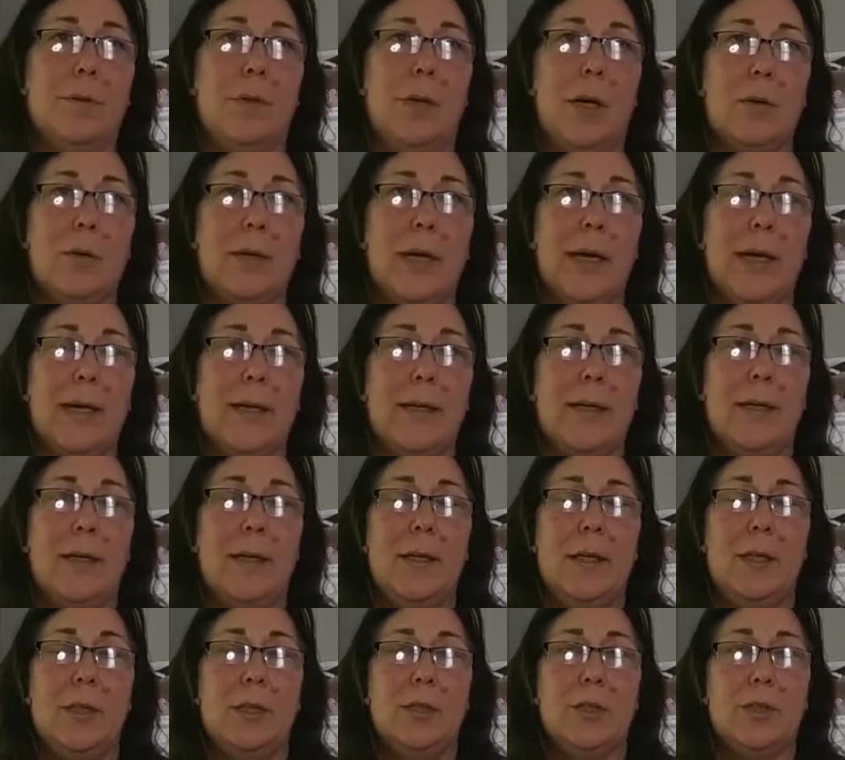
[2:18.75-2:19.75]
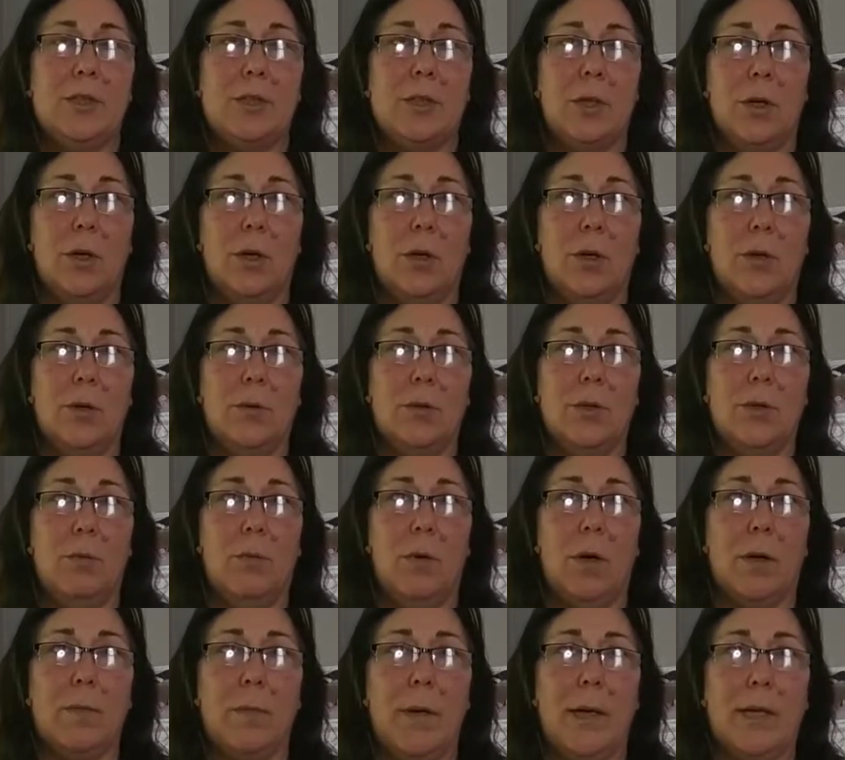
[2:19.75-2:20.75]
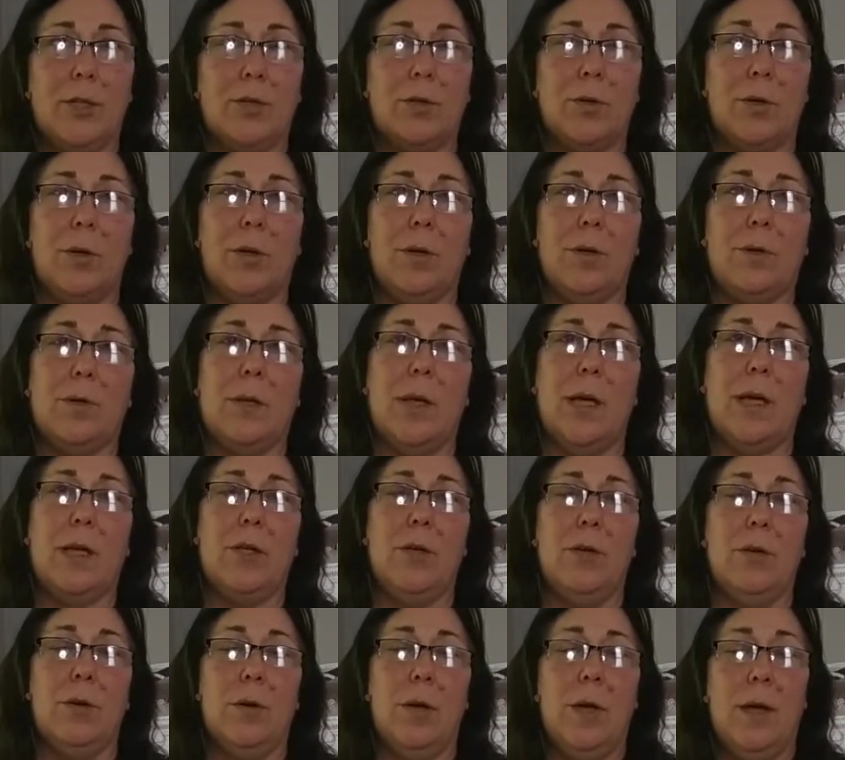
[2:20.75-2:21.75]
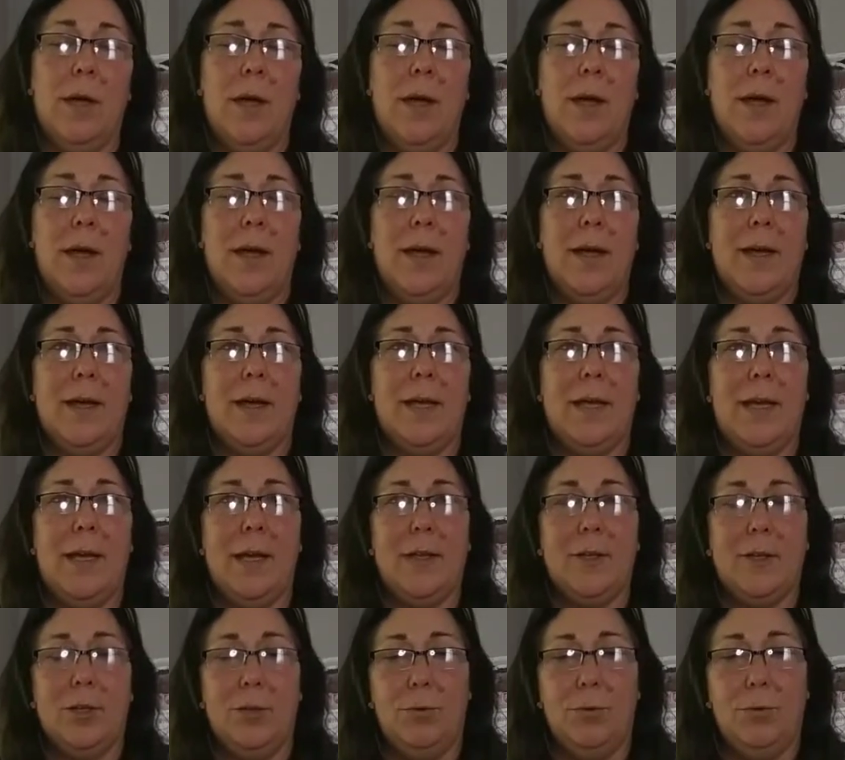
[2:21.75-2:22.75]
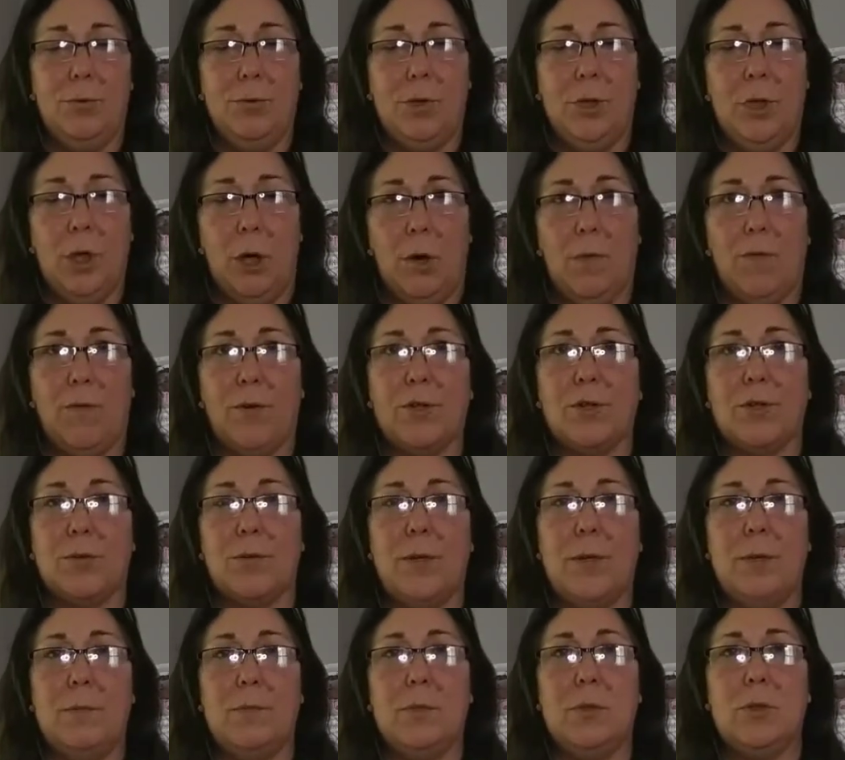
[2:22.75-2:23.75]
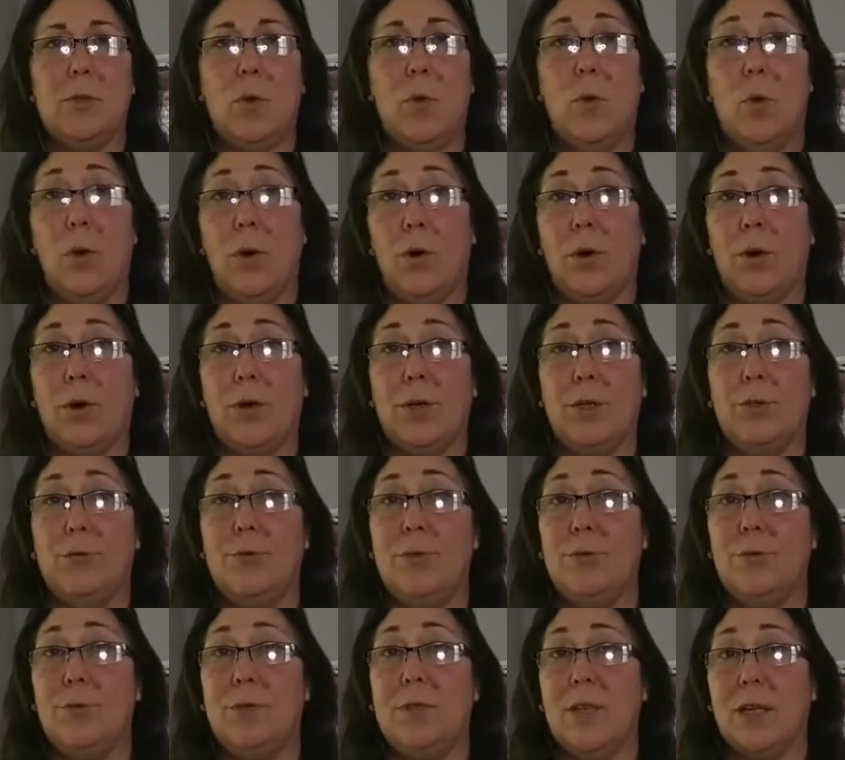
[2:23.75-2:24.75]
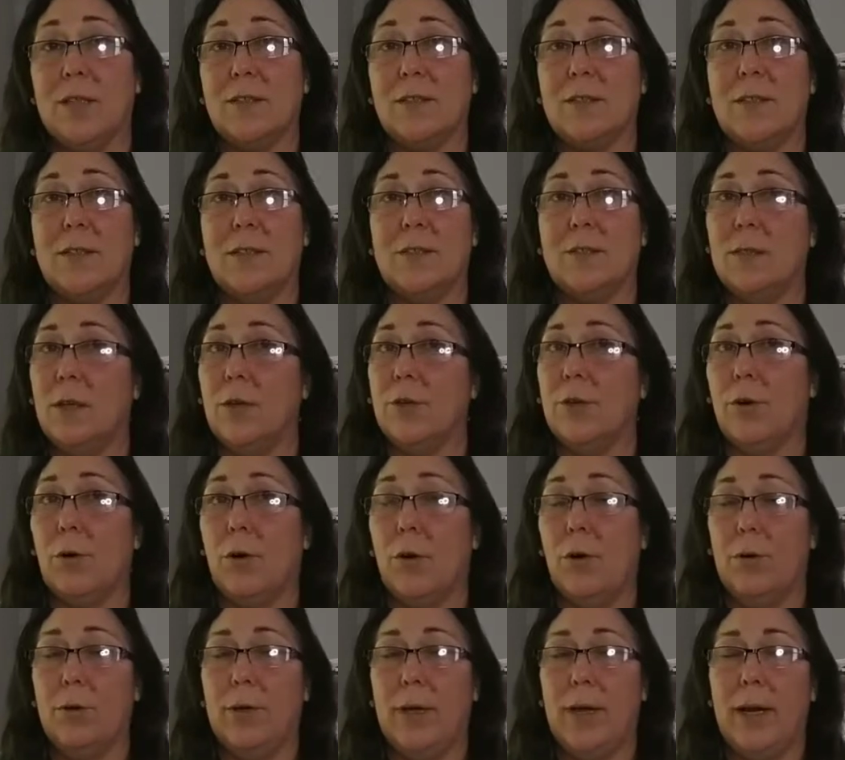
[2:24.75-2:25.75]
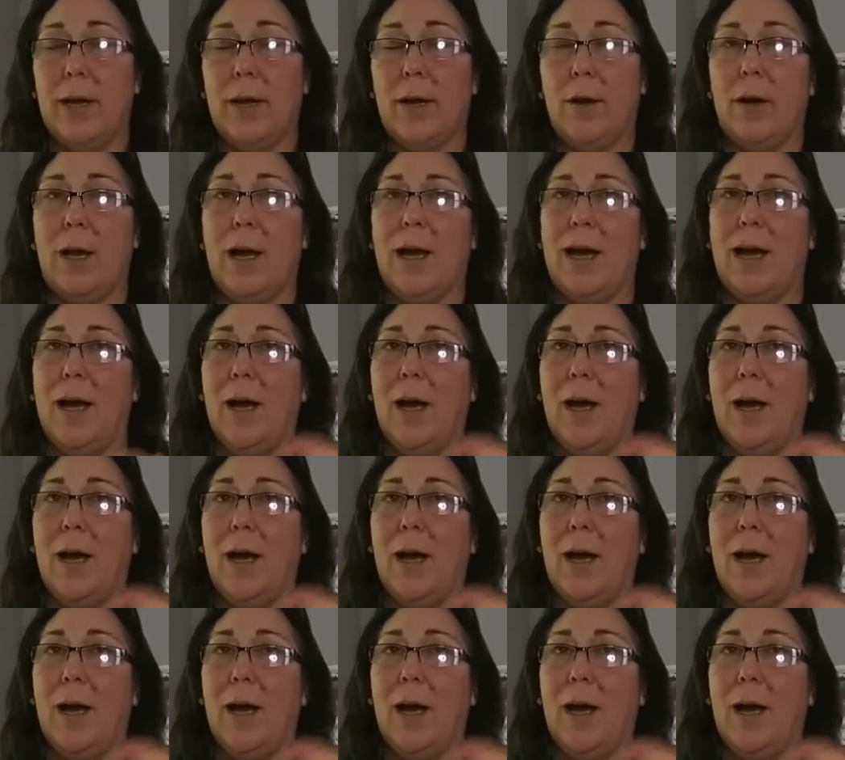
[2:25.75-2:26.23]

Okay? So you want to make sure that you go for trims or you do dustings on your own hair.